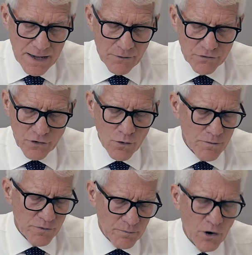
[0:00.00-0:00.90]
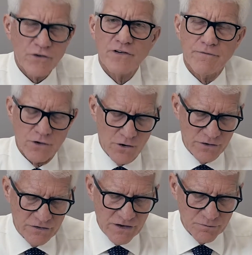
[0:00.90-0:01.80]
So parts of it are,
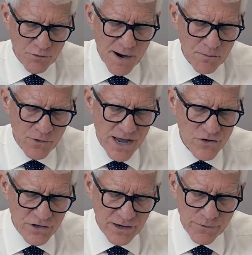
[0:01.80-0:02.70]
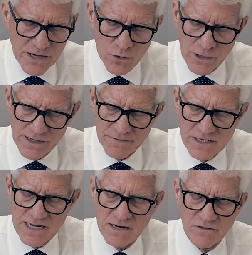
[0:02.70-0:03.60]
it says preparation and recording of the
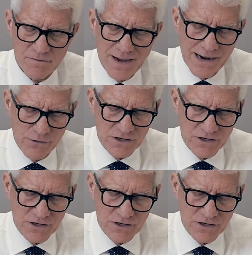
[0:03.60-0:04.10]
deed as a buyer